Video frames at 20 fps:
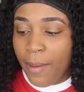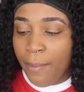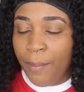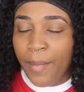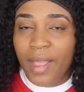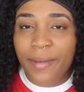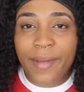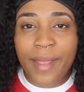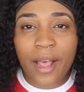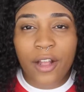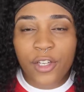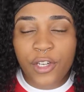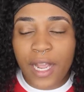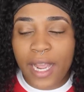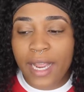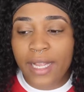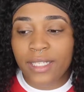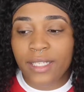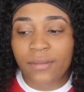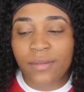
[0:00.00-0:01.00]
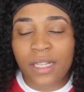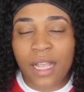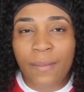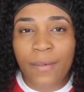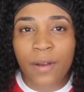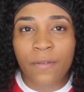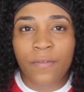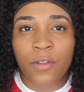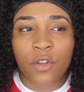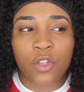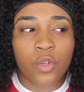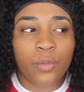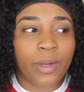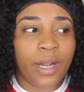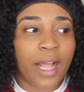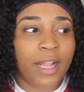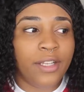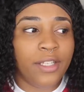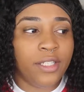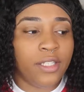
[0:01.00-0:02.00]
Maybe I'll try it sometime in the future,
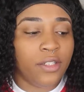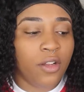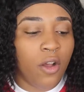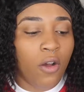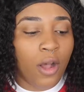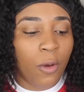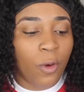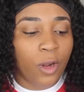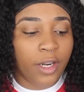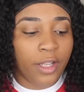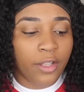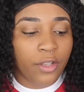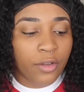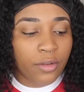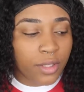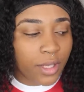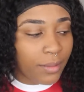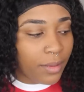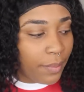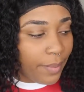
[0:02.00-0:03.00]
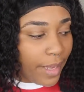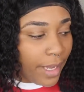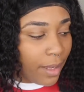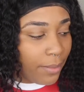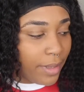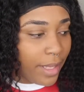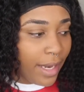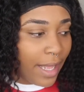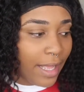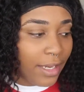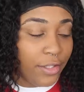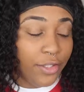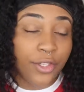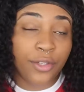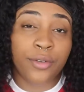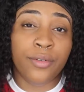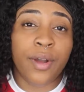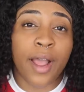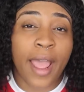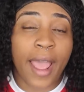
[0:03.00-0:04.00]
but I just know I want to use up the makeup that I
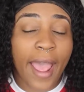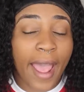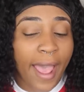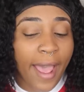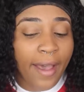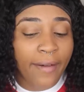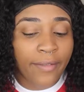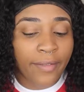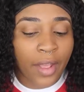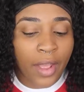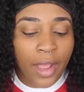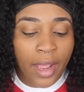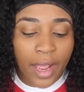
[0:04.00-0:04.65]
do have